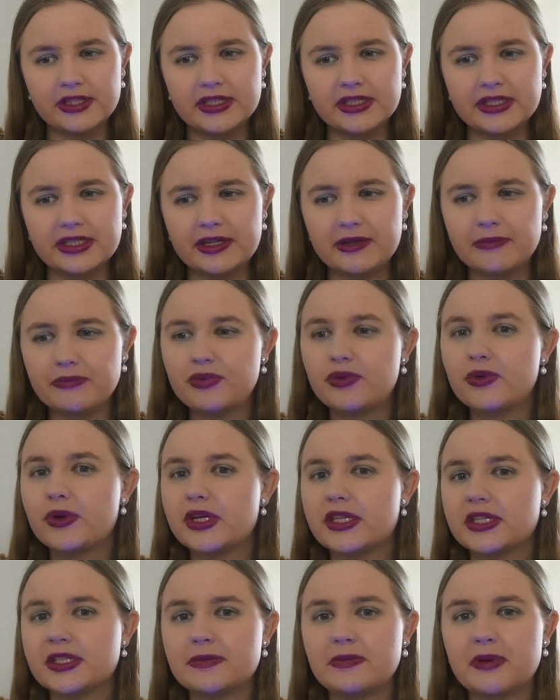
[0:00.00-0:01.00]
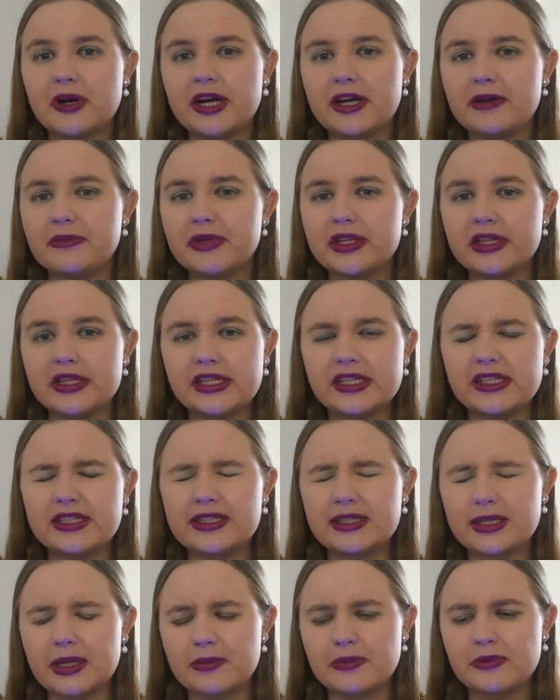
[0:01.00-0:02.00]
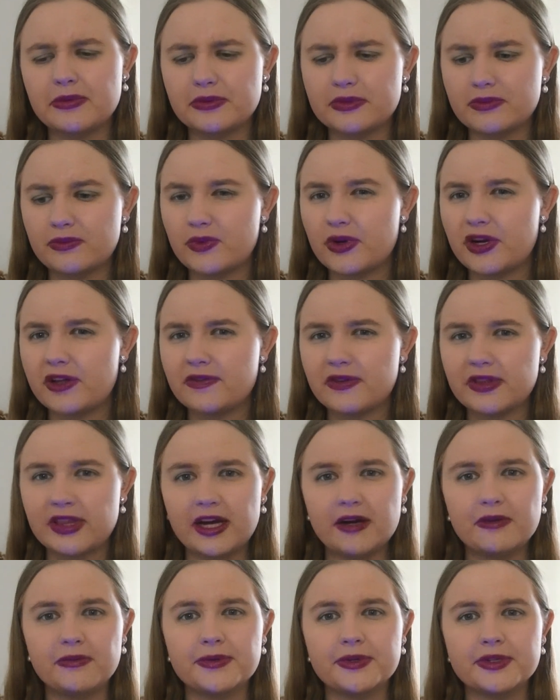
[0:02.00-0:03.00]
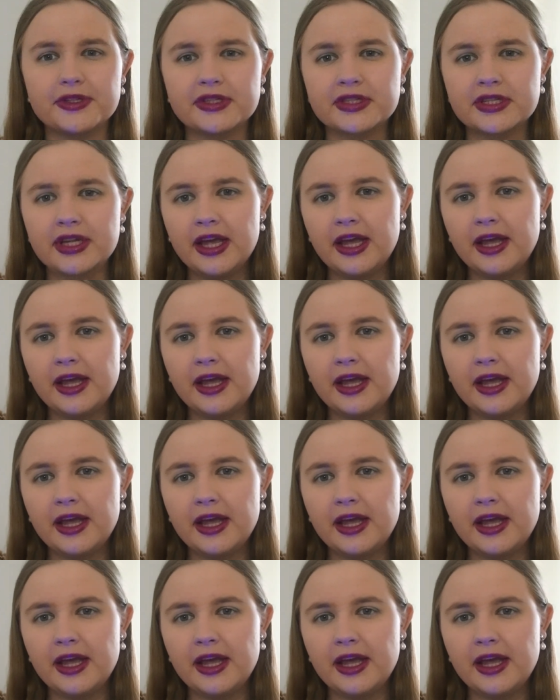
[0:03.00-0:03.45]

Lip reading: isn't impressed by Amelia's depth or whatever that was.